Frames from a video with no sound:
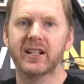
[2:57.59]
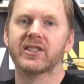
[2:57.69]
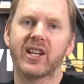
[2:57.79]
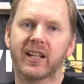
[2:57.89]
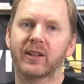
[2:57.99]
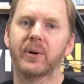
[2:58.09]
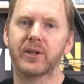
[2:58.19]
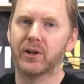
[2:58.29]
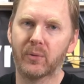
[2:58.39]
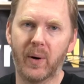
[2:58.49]
in a second whether
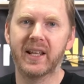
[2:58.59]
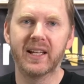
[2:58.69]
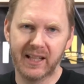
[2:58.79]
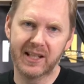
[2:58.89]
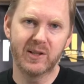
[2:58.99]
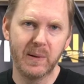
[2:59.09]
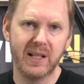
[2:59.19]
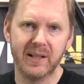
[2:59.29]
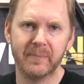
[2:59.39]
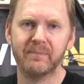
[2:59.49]
you're running at that
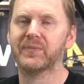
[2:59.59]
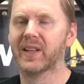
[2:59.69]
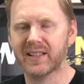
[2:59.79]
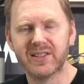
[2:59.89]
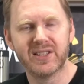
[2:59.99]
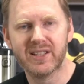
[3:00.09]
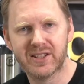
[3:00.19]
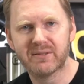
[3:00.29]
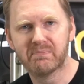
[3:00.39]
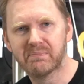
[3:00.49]
speed. It's it's